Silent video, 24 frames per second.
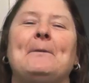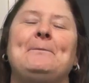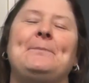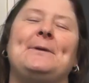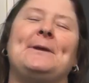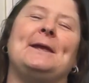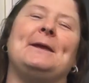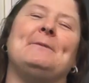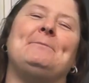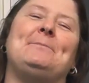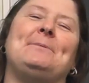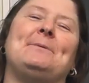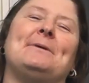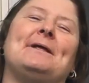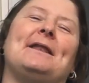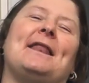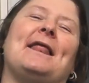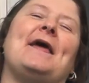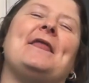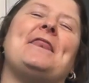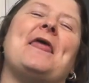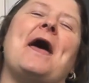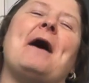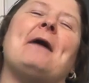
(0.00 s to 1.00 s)
people,
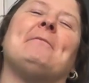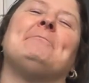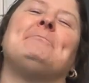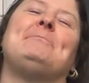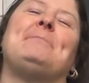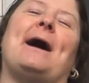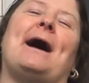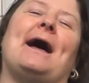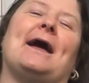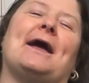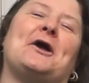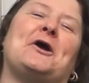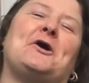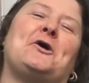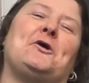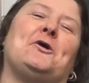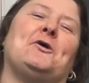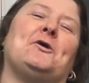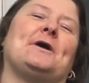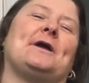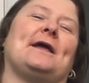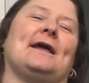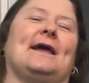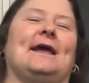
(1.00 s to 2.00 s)
and I'm back
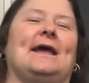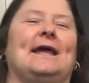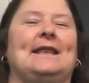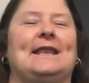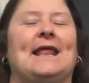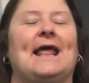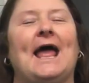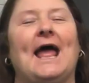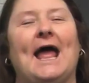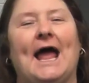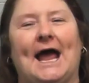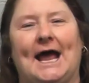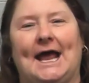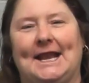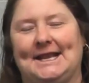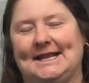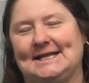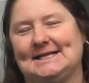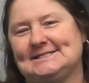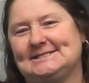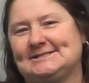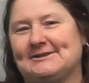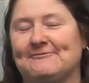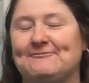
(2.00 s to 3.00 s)
cooking, and
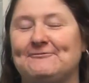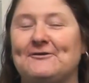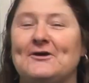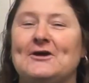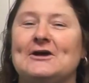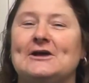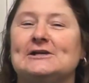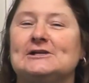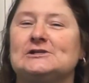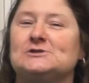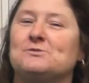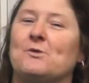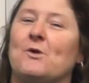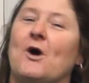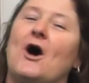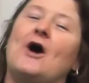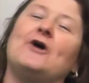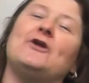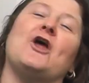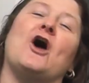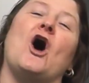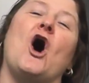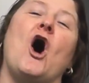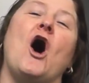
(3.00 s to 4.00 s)
it's the first
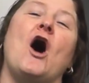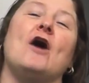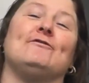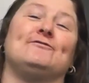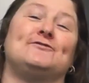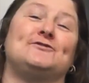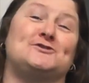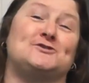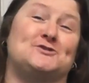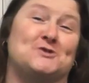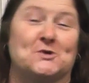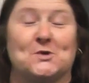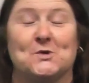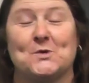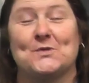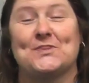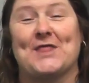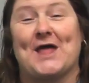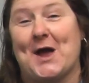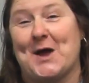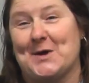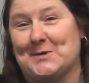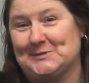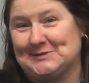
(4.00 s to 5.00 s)
one of
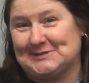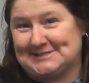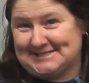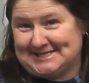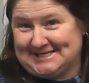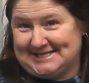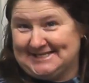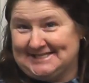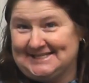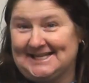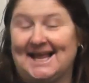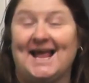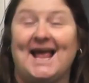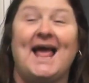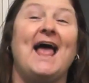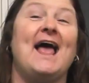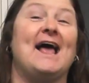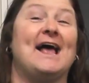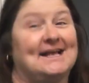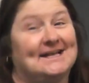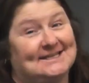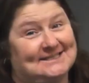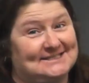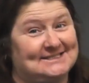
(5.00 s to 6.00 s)

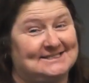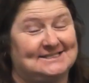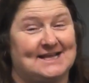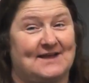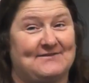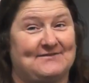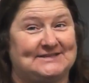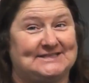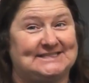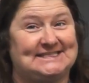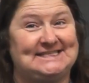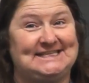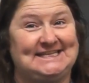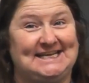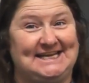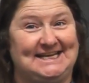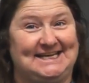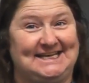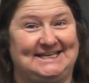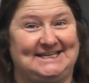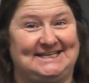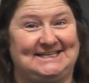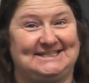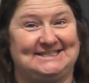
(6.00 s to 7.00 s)

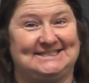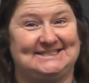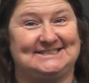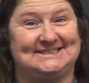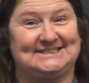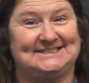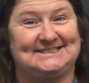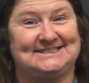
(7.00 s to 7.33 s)
2017.